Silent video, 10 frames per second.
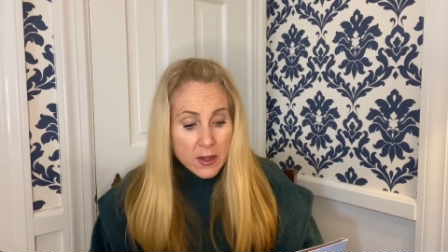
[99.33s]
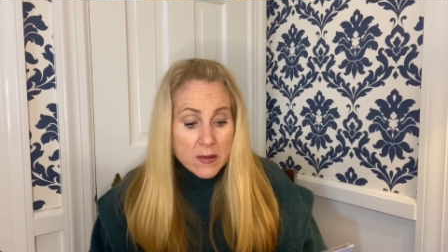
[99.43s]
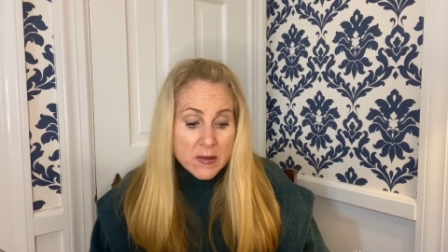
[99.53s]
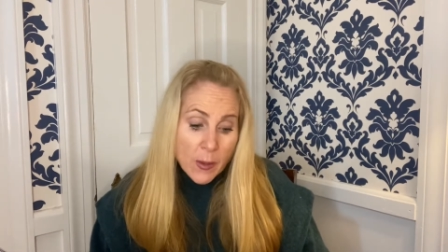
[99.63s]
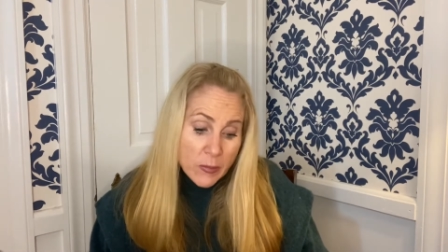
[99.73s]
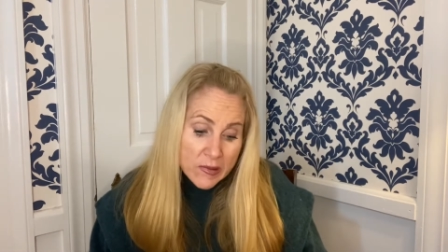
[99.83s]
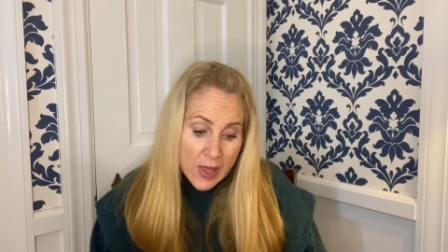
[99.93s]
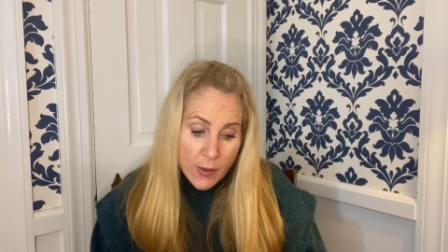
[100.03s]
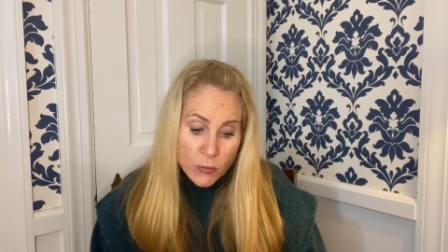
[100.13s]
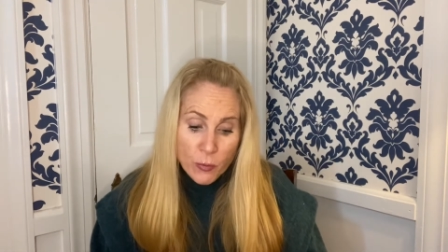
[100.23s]
Some
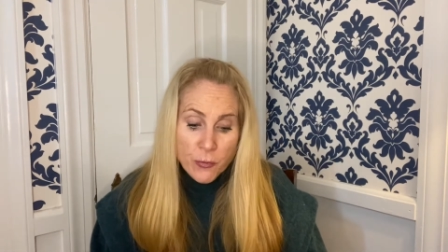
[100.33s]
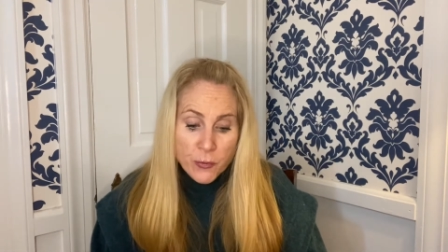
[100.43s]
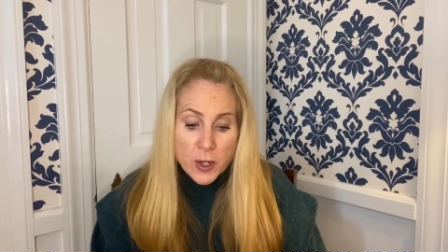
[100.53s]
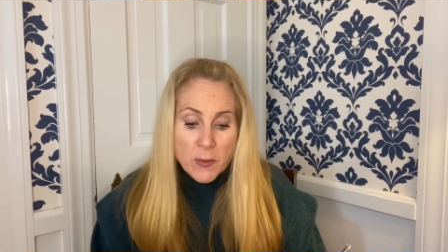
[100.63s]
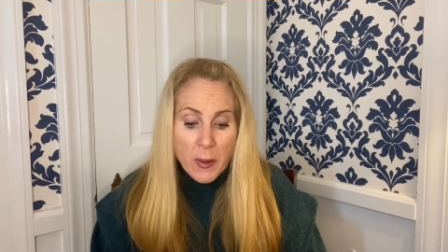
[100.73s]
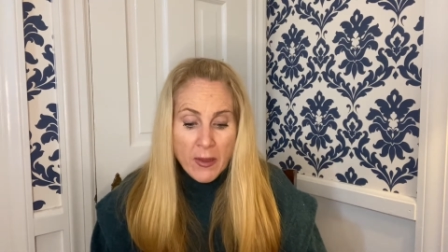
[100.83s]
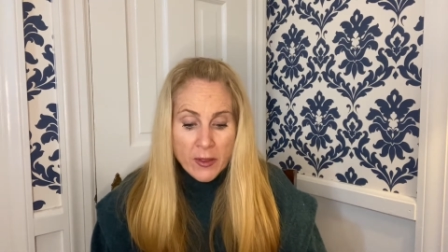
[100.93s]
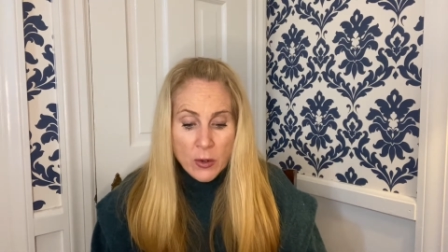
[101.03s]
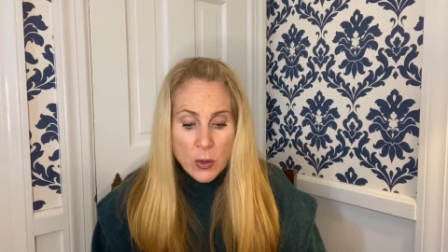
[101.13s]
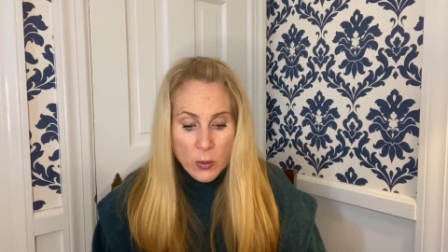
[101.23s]
slaves were freed by
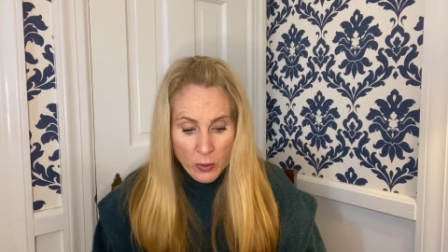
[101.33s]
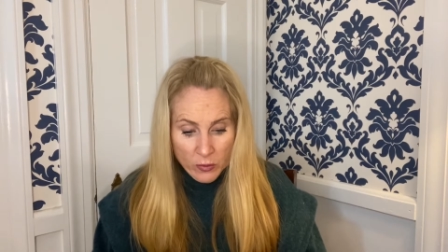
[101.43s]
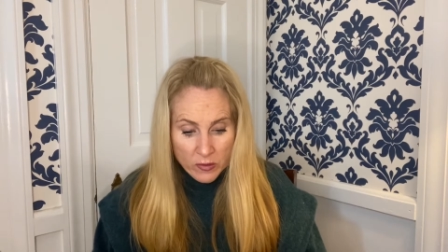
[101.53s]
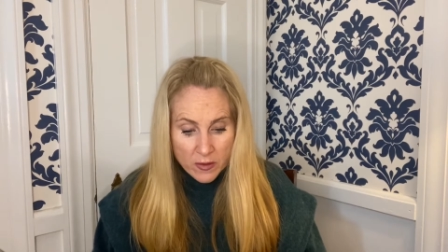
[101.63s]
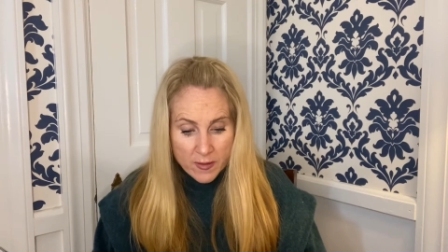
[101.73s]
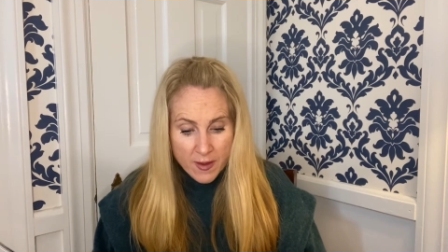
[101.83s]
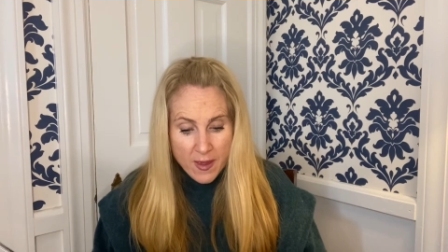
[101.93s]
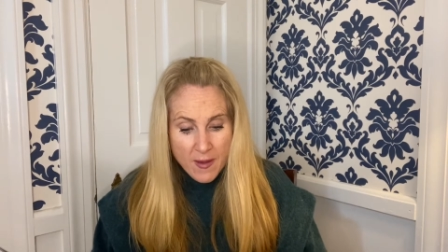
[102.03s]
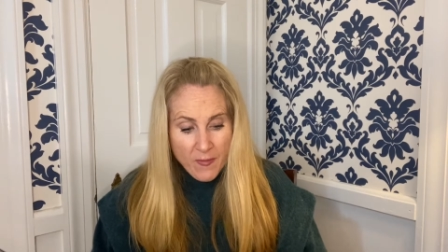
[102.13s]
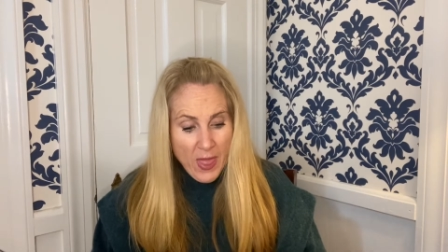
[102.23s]
their owners.
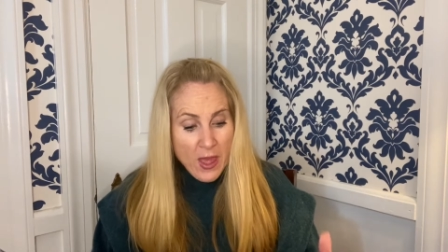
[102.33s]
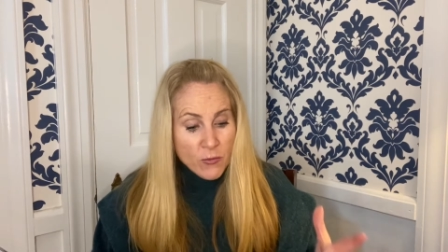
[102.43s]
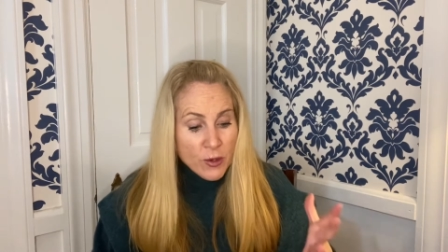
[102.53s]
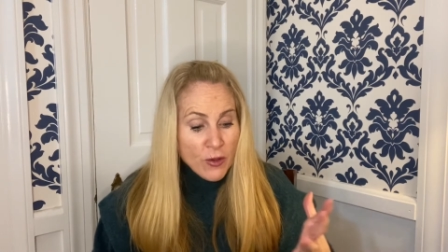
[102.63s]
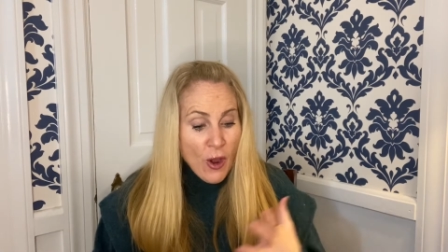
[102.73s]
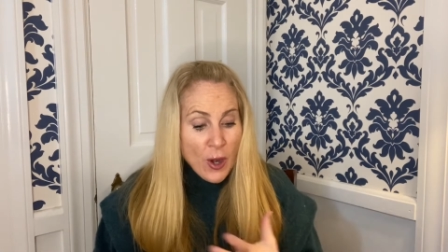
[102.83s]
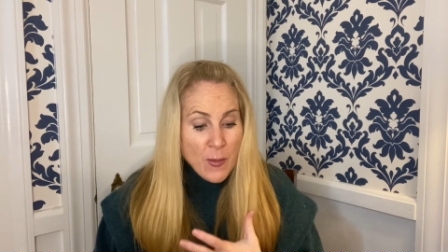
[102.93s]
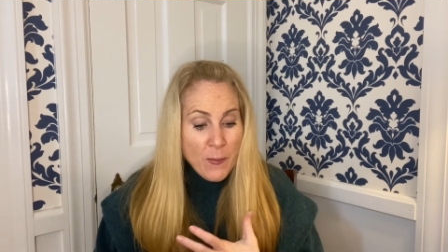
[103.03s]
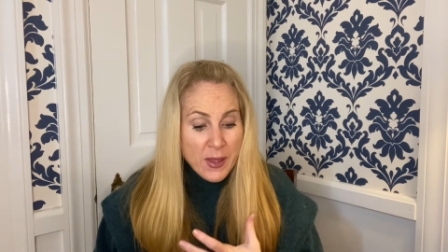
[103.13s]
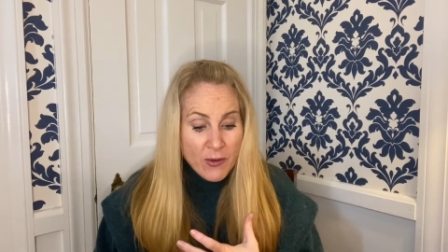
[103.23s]
Henry's
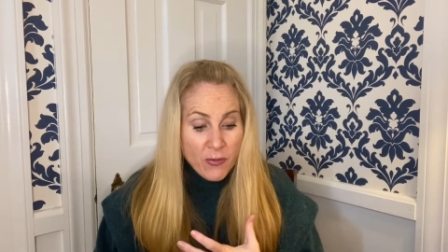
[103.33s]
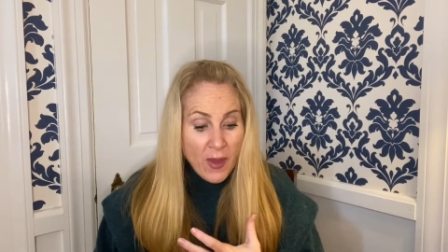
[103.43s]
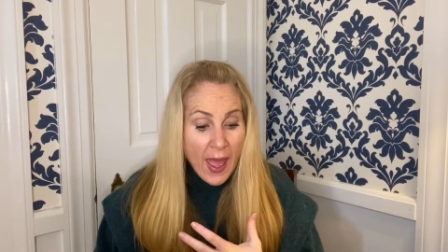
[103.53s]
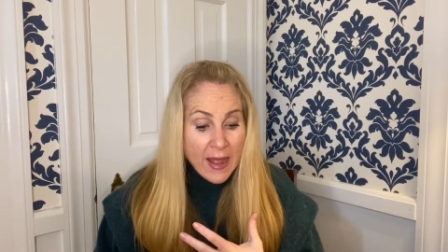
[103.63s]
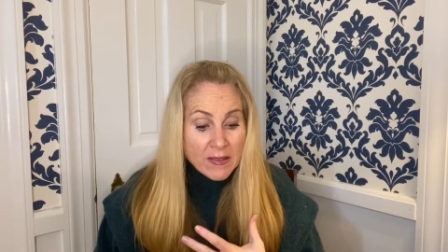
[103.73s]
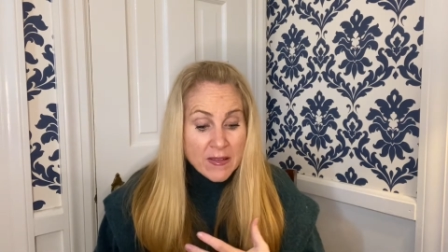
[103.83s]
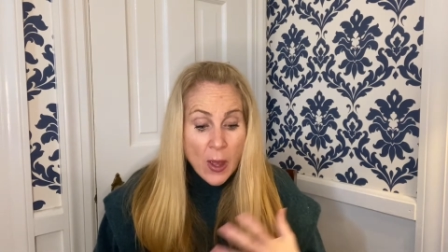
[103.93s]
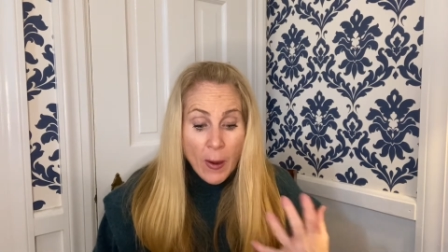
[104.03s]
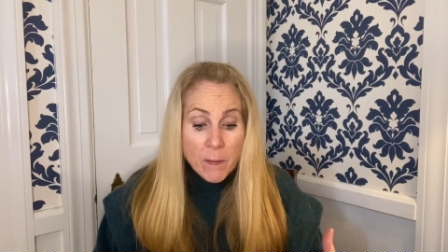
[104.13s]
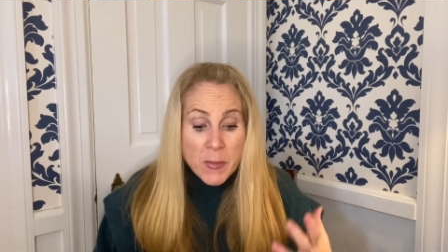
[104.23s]
heart beat fast.
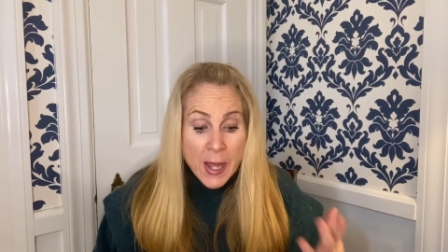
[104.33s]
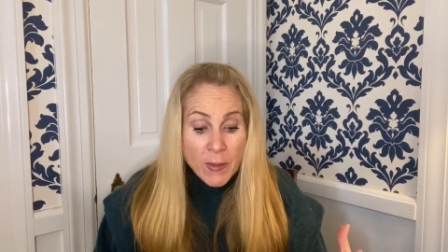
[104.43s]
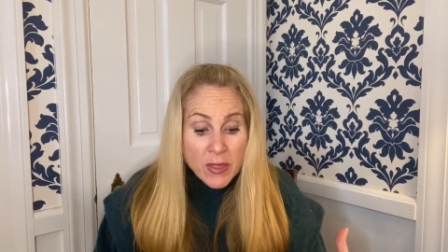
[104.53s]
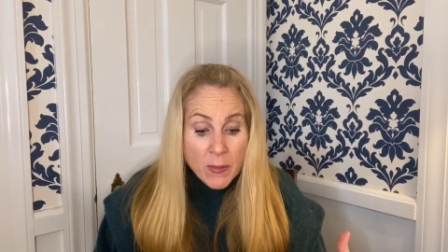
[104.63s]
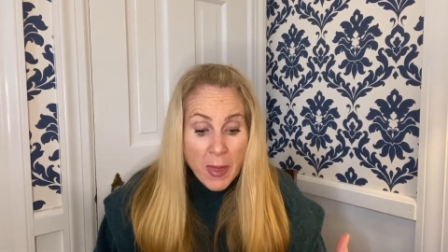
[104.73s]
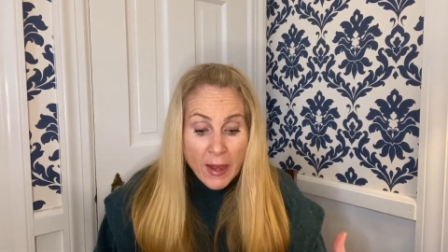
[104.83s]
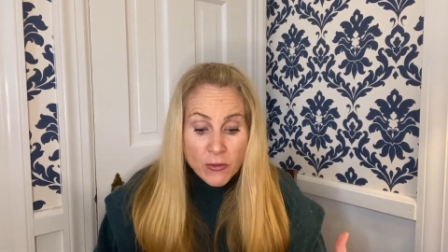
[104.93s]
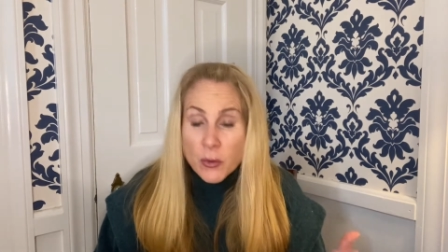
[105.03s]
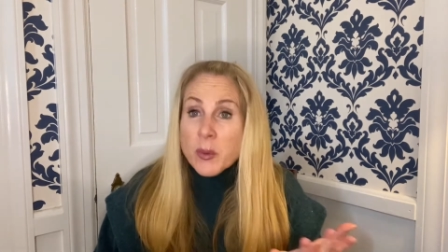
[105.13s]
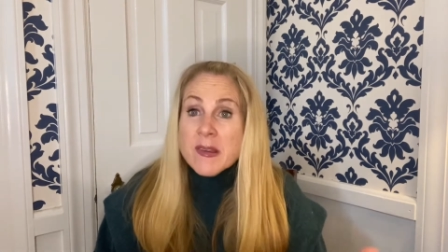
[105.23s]
Maybe the
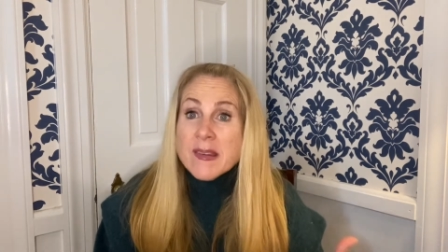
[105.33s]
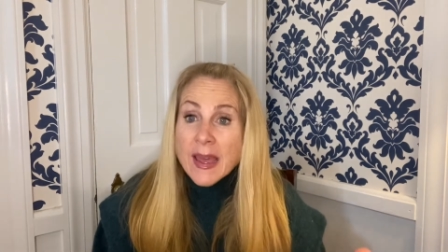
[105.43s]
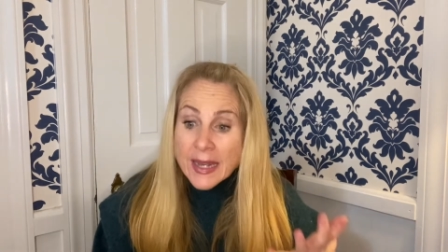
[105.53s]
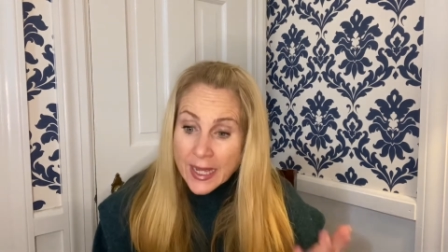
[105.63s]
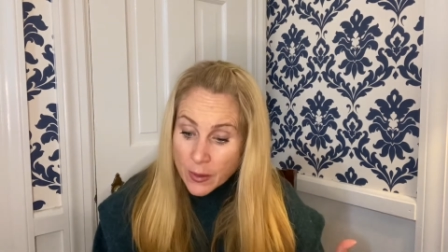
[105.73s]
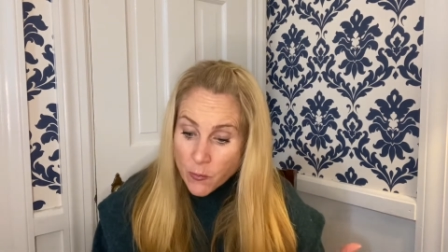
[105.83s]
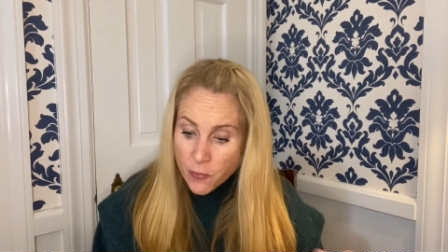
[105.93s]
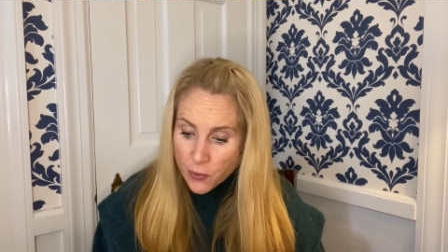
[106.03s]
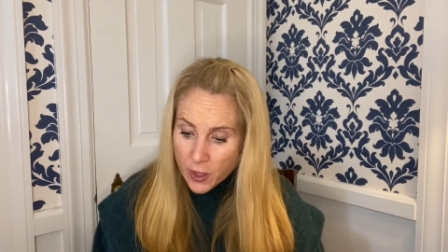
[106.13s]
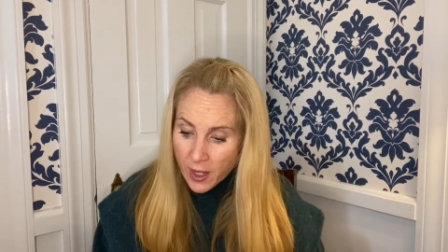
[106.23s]
master would set him
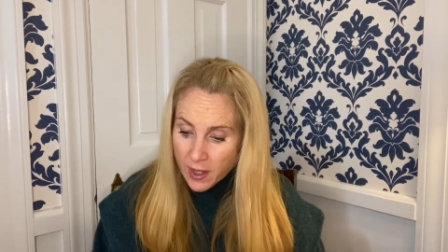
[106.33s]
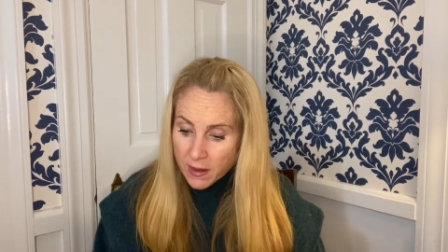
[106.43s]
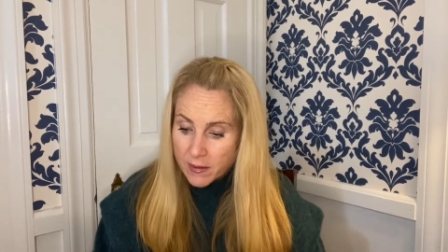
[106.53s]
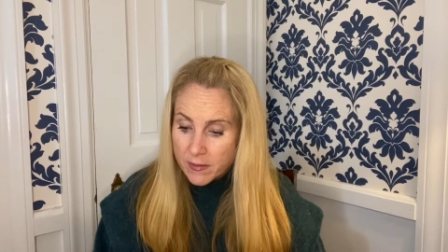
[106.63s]
free.